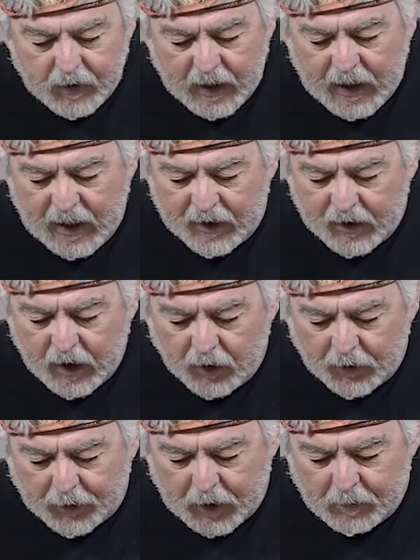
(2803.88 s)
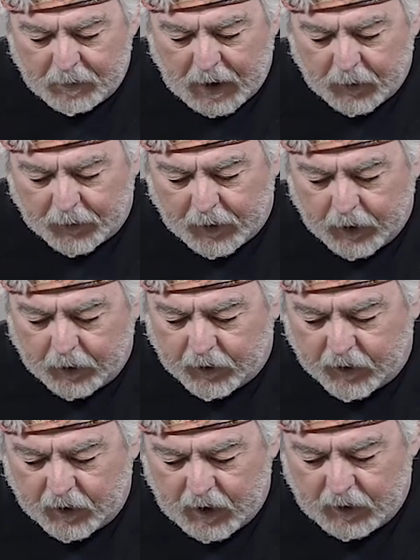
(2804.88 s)
And the other thing about
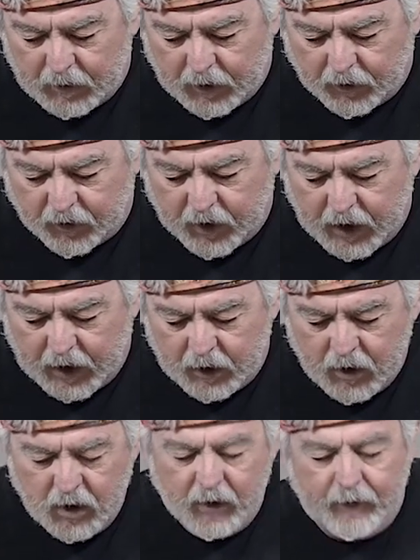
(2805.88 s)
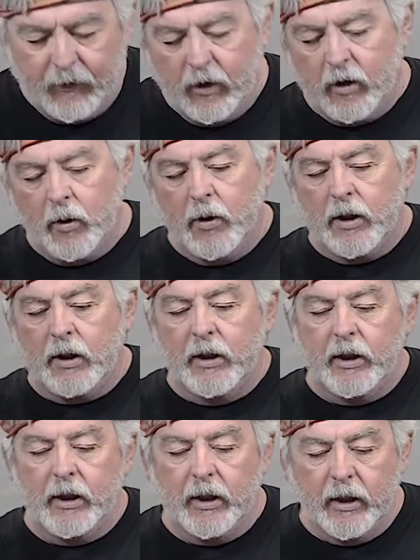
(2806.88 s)
this, I'm going to say very
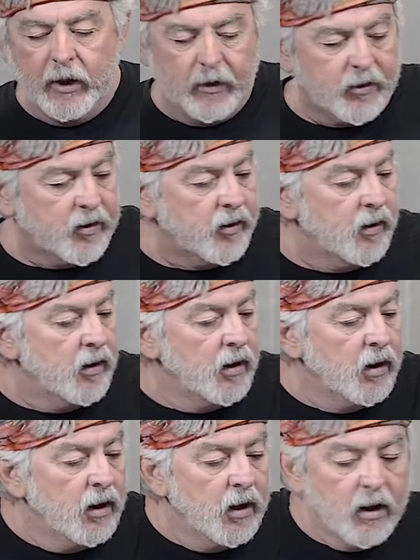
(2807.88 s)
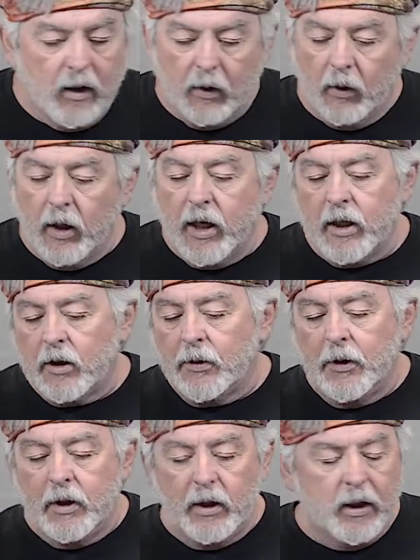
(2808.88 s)
quickly, is like
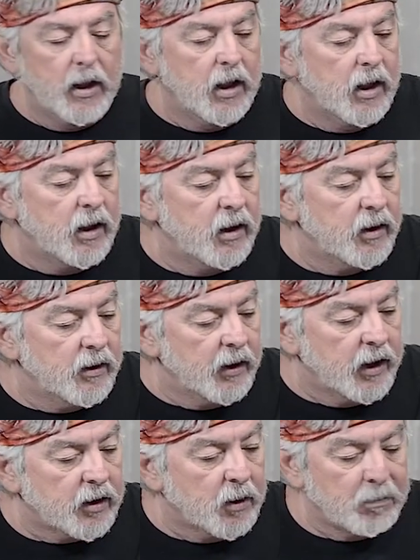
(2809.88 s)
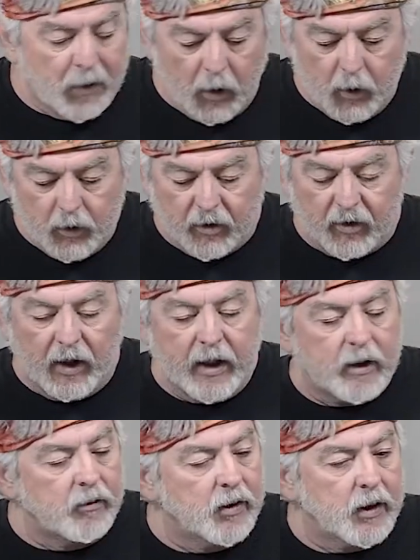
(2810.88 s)
the post,
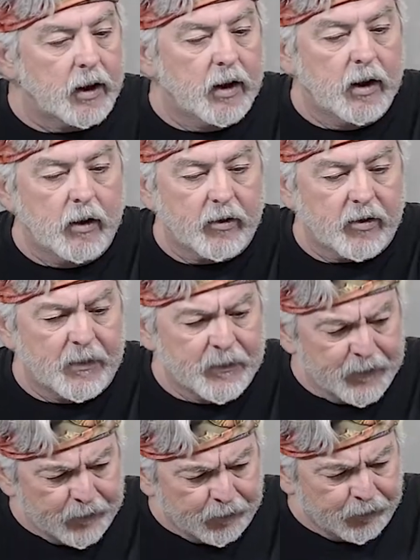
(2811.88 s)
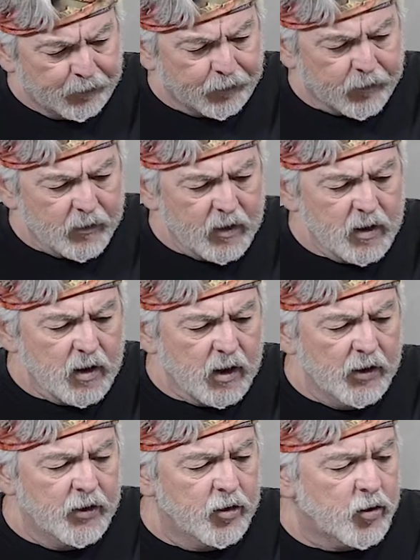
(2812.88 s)
like everything else,
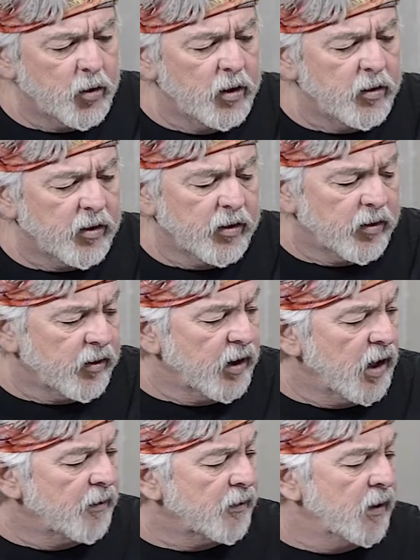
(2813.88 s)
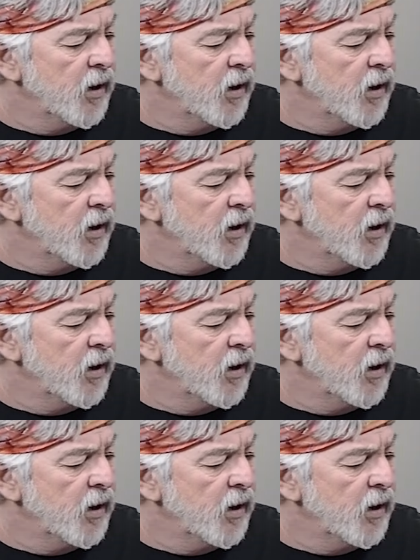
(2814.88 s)
the trees and stuff,